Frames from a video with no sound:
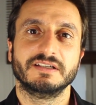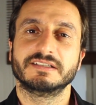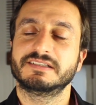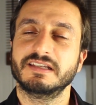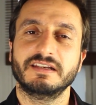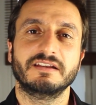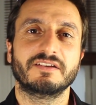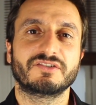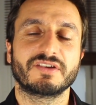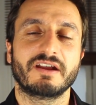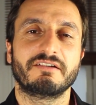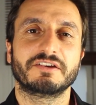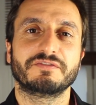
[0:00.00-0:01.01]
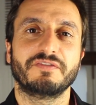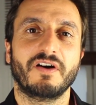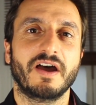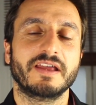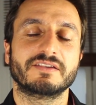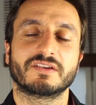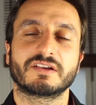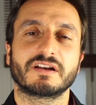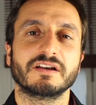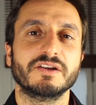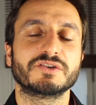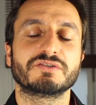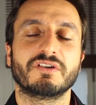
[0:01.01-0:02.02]
Sitting in a chair is fine, just
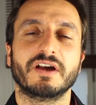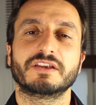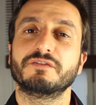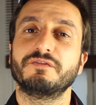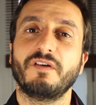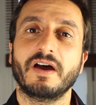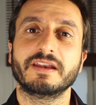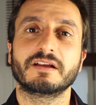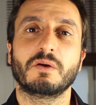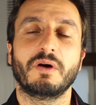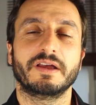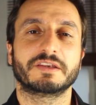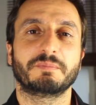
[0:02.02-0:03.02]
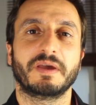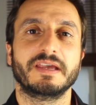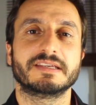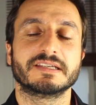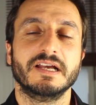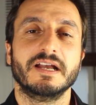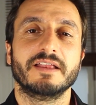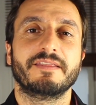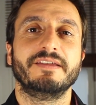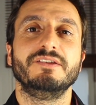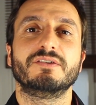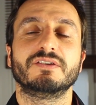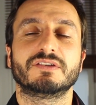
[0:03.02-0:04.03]
close your eyes, find a quiet space
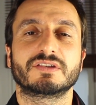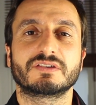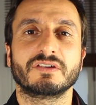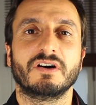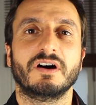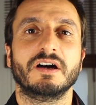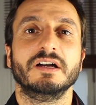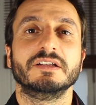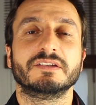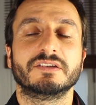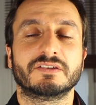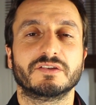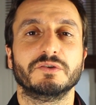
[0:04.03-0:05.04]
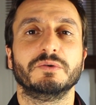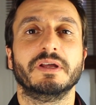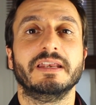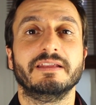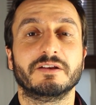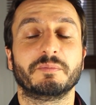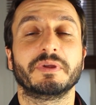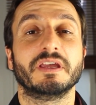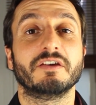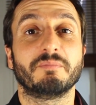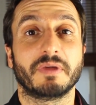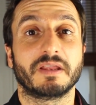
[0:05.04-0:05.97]
that you can start to do a little bit